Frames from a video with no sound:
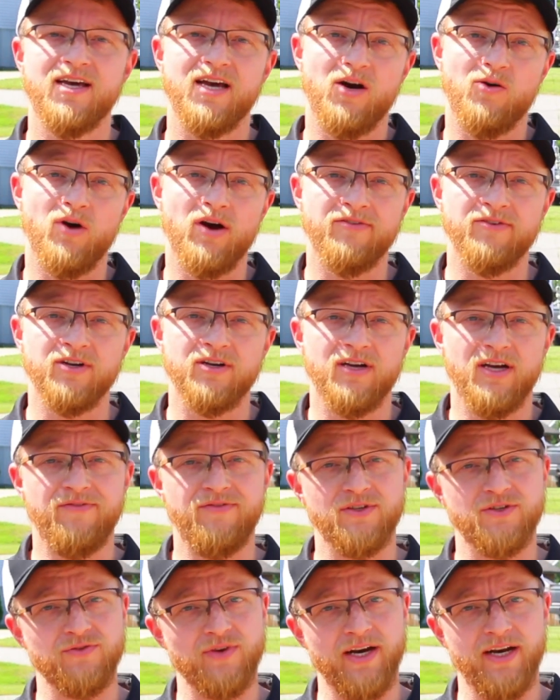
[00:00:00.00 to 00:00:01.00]
However,
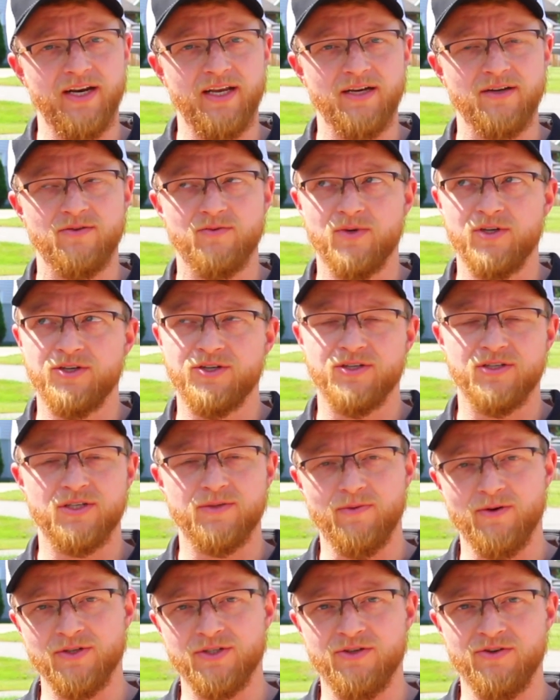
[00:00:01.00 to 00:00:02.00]
if it's raining, which it's
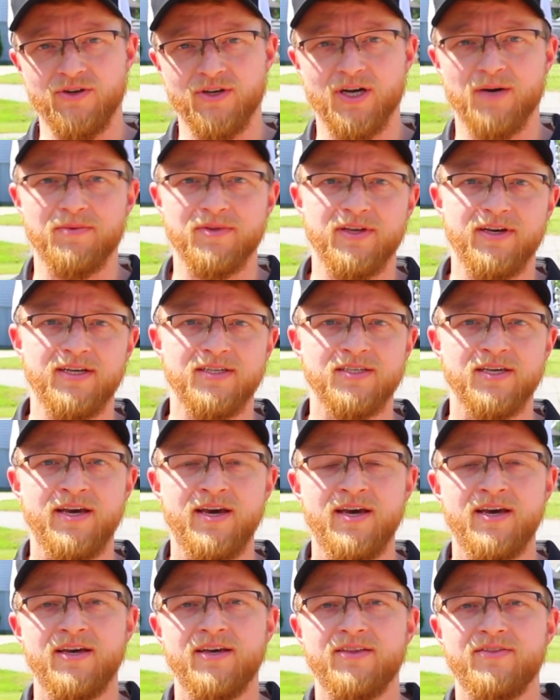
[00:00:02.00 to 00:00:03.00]
supposed to in a couple days,
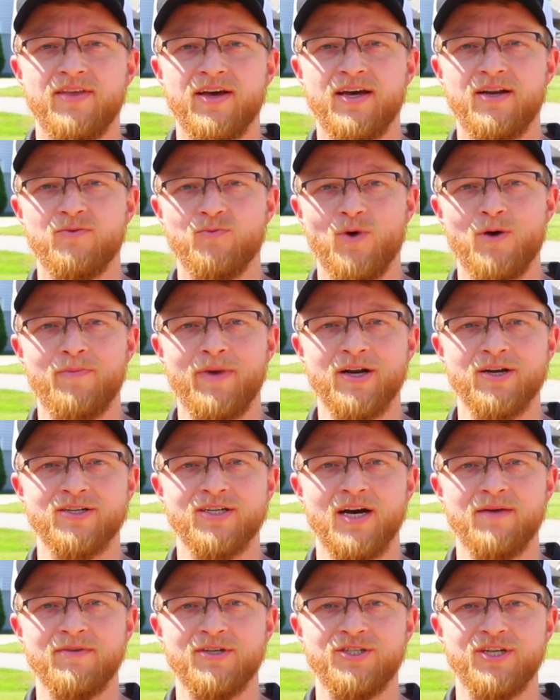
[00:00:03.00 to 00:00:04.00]
then what better
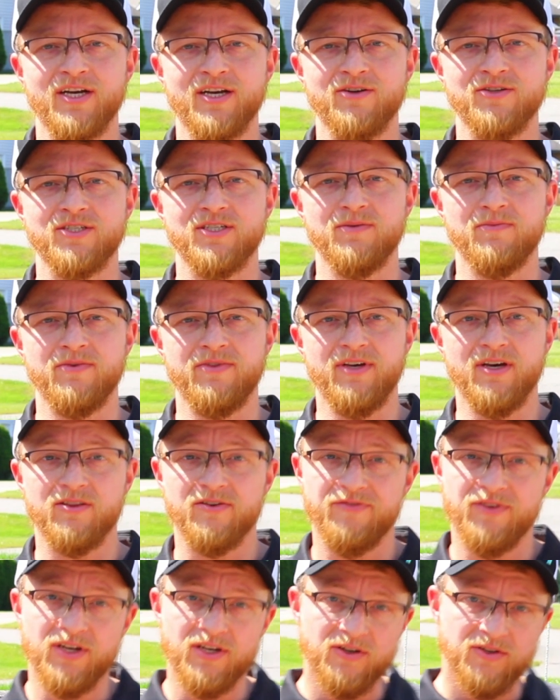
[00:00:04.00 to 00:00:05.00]
time to check out some of the
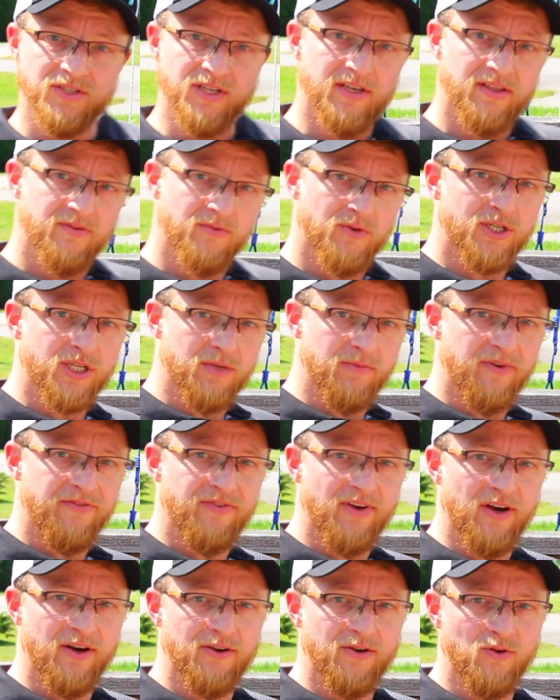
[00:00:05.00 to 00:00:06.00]
other videos which can be
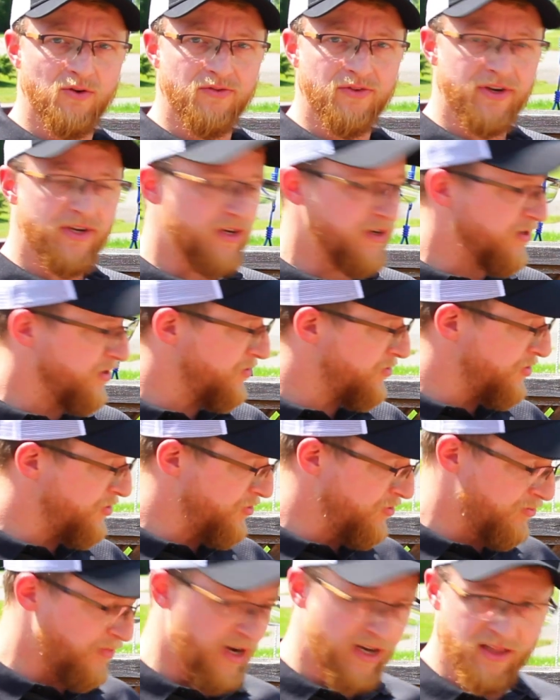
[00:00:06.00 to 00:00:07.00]
found over here
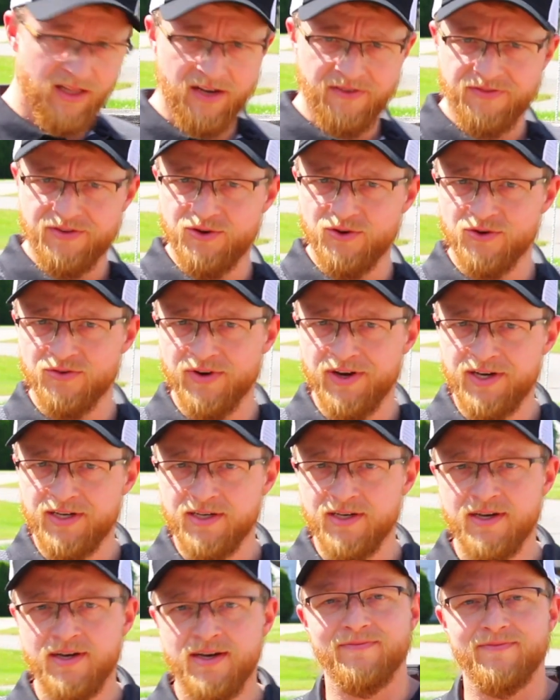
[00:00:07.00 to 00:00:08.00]
to my left, your right,
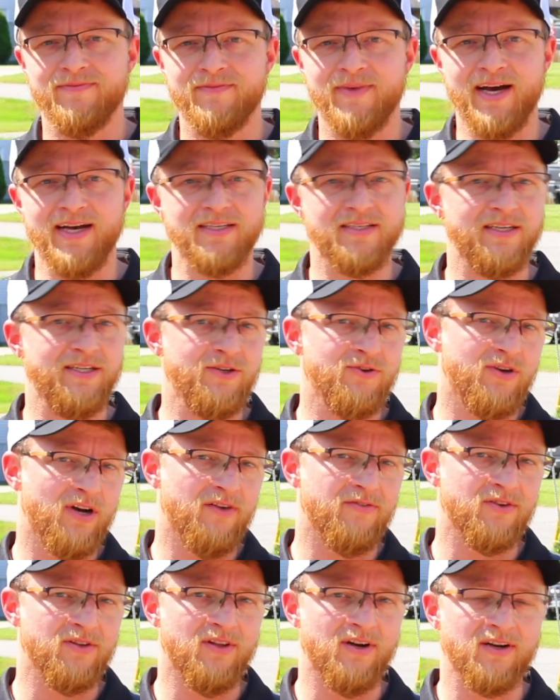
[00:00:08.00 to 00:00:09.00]
as they do
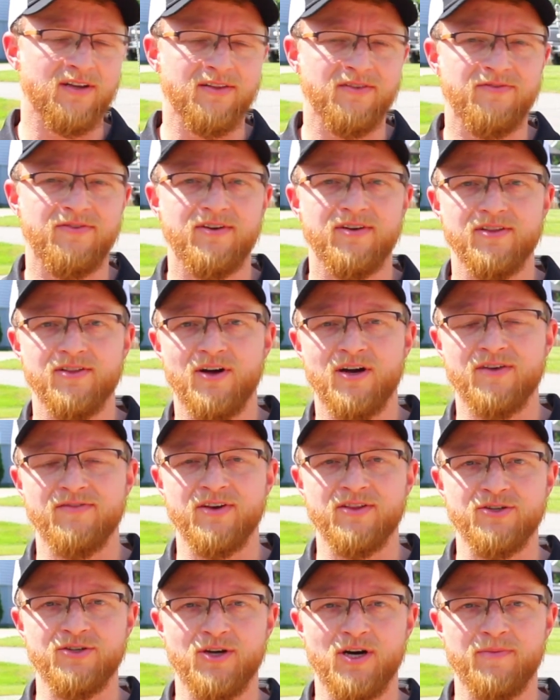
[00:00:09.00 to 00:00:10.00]
cover a lot of
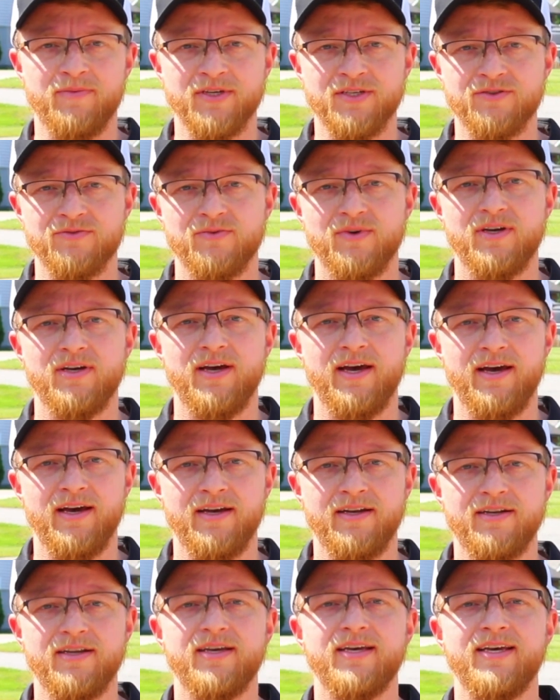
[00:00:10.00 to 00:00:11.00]
other topics
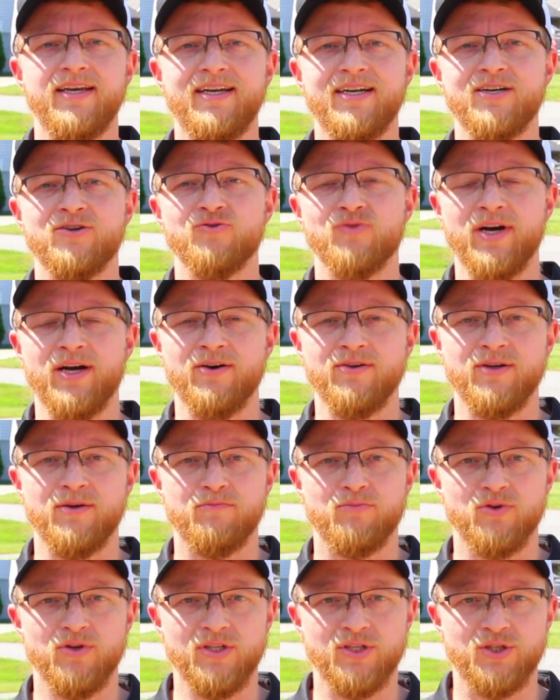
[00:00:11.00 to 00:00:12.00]
and in and around
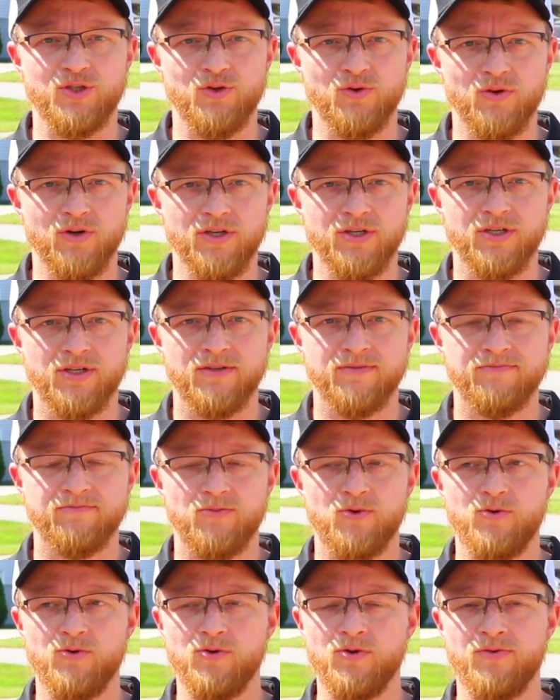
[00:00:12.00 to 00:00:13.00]
Prince George.
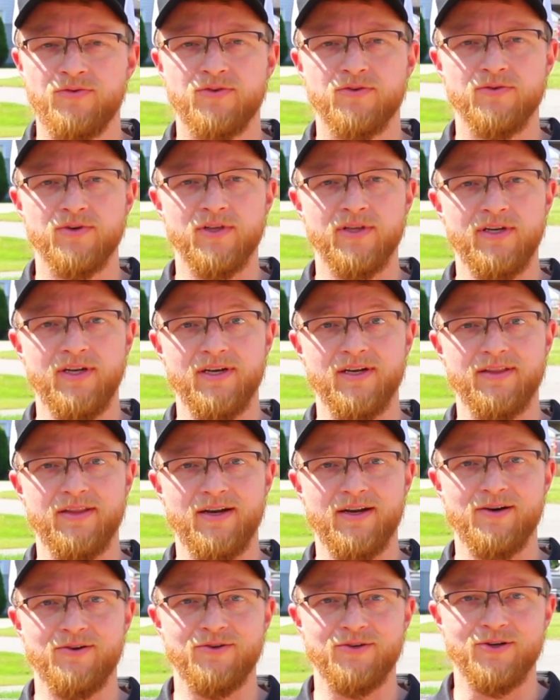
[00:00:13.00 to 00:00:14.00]
Whew, really nailed
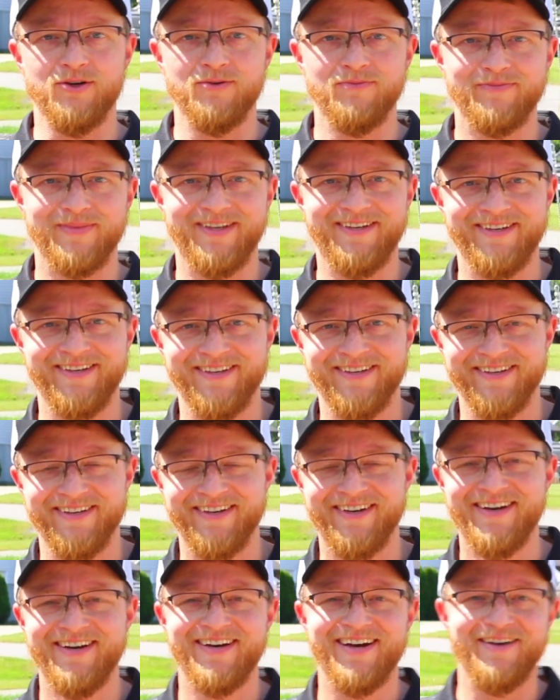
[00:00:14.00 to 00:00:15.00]
that outro.
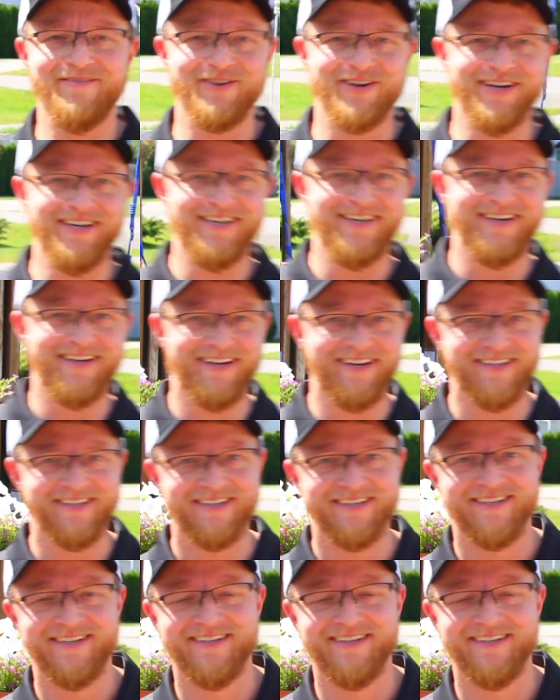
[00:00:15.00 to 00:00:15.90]
Have a great day, guys.